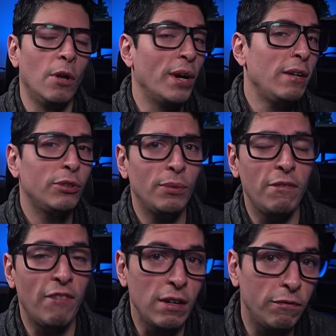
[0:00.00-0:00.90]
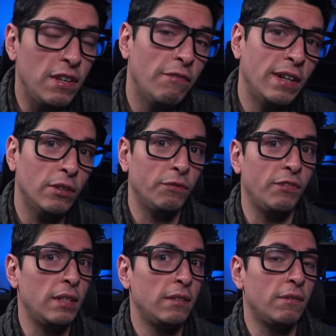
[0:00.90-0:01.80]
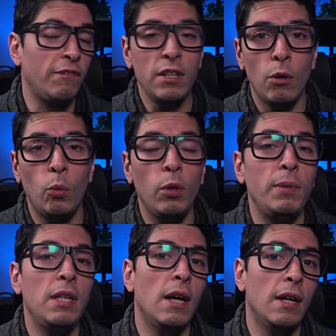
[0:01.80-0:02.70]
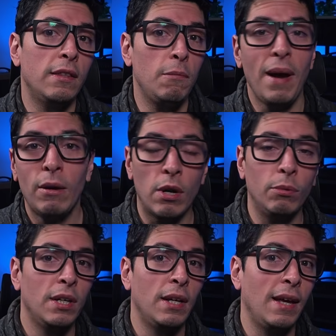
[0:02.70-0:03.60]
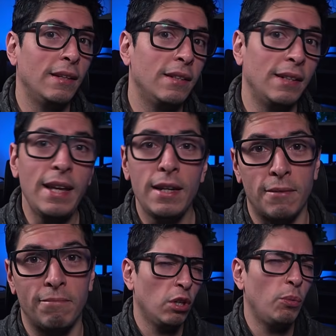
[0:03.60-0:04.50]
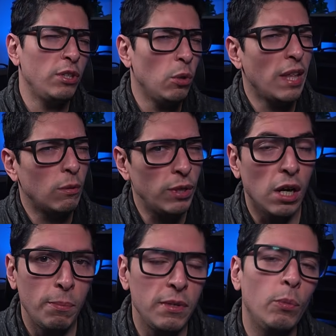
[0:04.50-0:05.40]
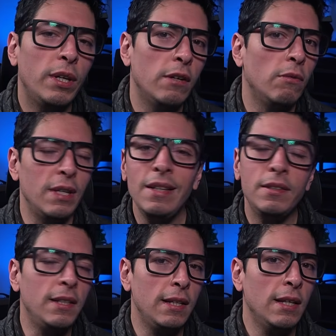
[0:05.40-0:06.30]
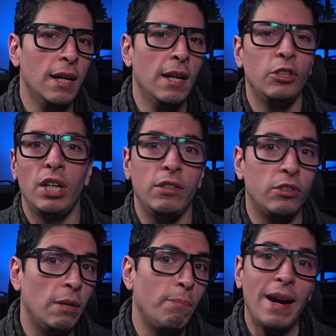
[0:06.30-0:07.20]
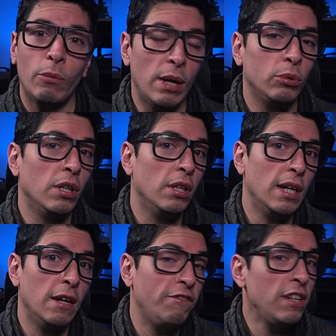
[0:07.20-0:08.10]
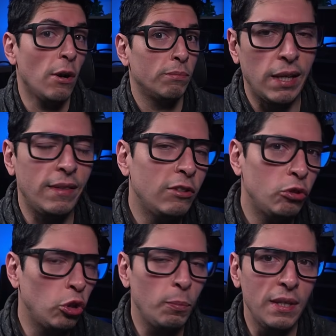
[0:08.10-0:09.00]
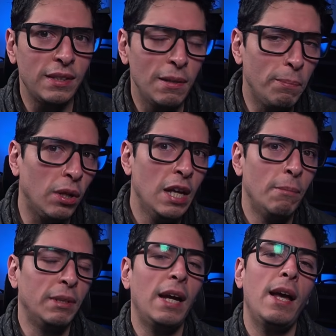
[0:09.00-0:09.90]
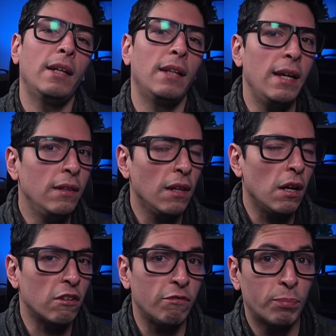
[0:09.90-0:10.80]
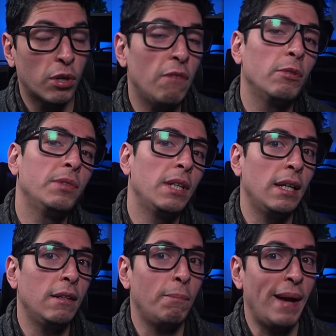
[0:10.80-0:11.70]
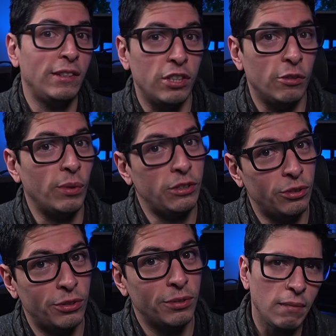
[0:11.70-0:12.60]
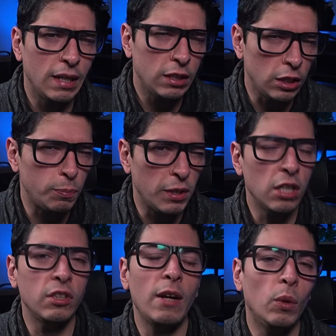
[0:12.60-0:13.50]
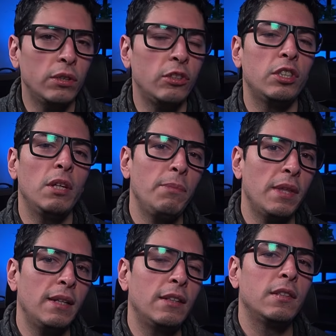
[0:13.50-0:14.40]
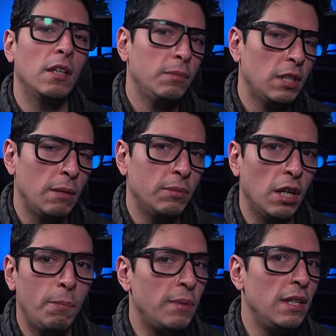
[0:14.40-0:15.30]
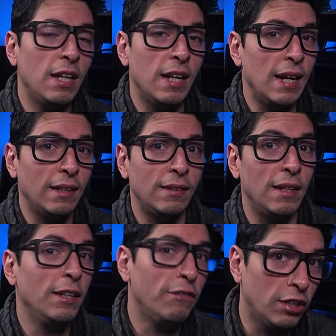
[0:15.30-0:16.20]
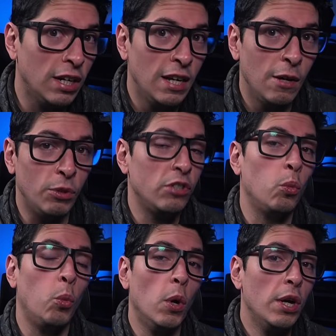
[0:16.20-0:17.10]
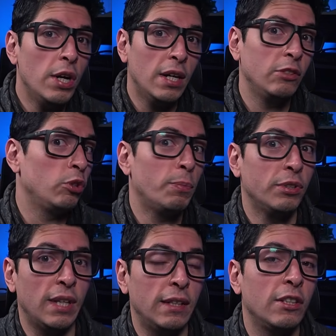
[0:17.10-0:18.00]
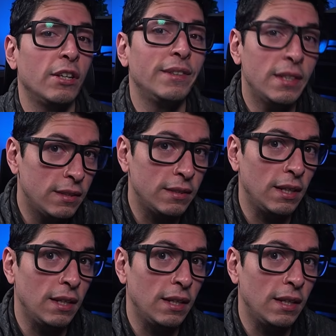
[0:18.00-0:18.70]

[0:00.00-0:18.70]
Okay, so the final VFX of this video will be the background and lighting. So we know that with Omni, we can easily change the background on a video. And this should be simple, but I had a lot of problems and bad generations. And it's because I wanted something that sometimes Omni cannot deliver, which is 100% consistency.